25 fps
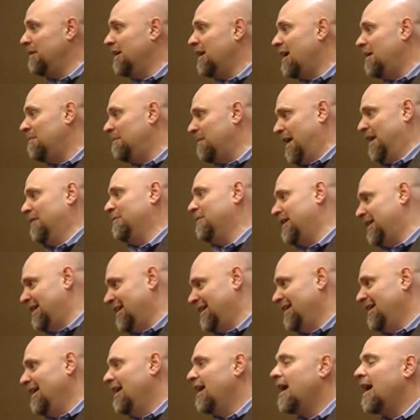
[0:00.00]
become that way?
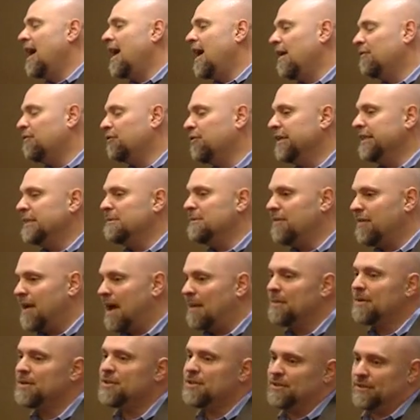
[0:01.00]
Freedom of
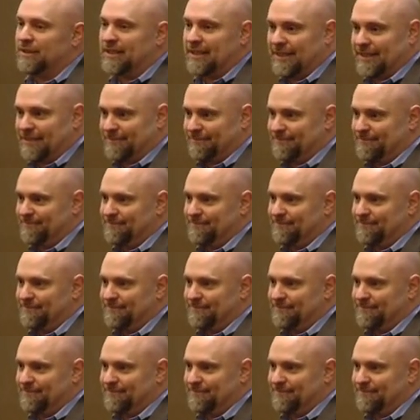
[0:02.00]
opportunity.